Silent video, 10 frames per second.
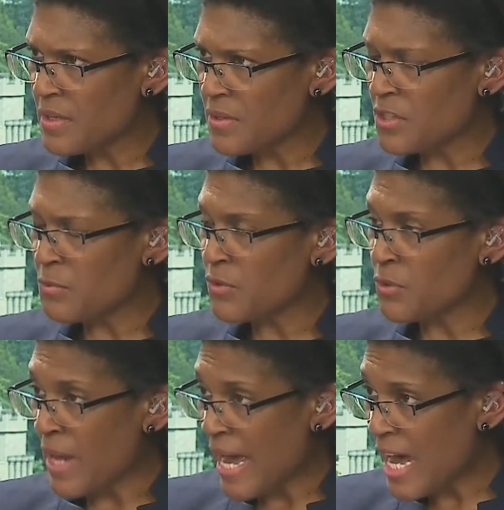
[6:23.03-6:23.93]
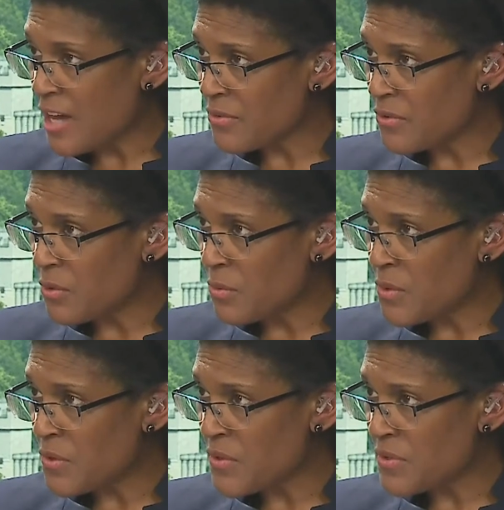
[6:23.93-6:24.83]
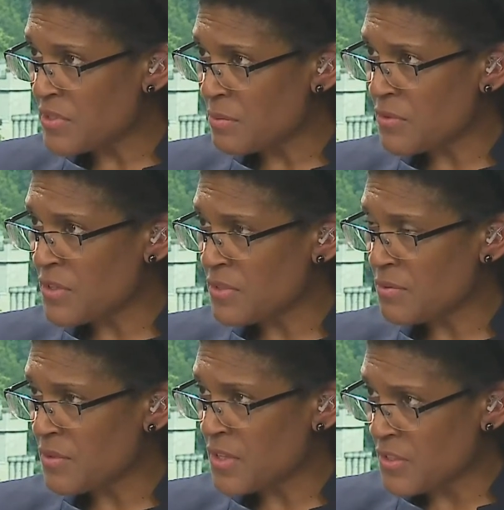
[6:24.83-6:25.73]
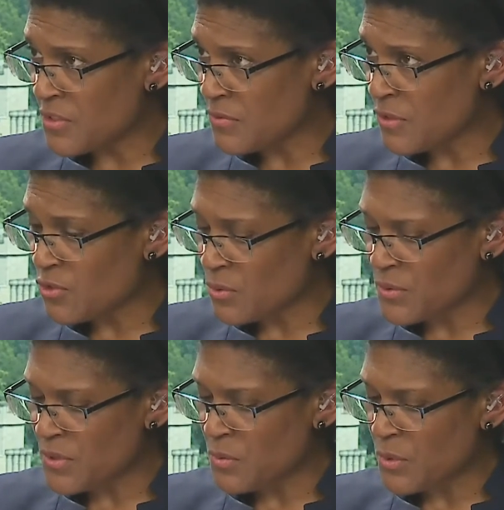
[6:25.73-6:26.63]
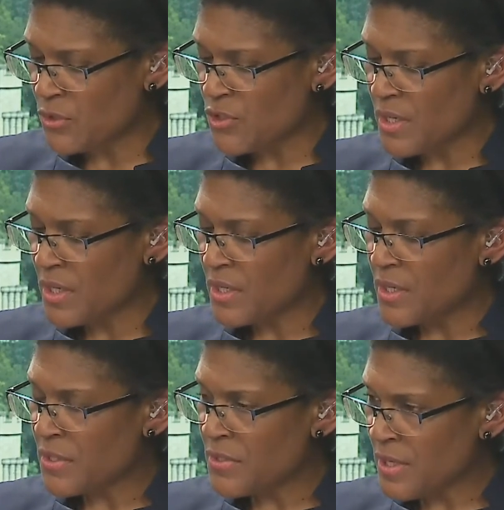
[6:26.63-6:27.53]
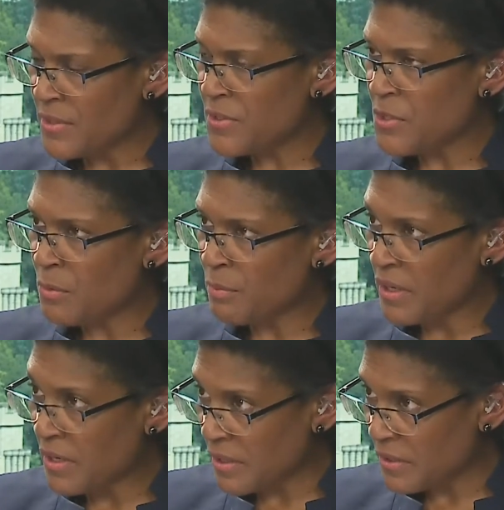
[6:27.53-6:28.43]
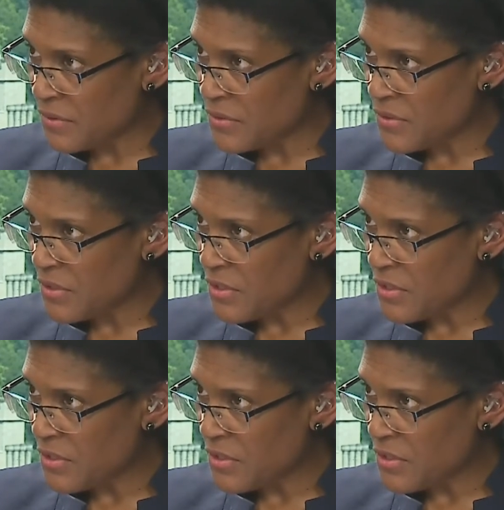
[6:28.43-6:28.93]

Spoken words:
that you have with some of these individuals which sets you apart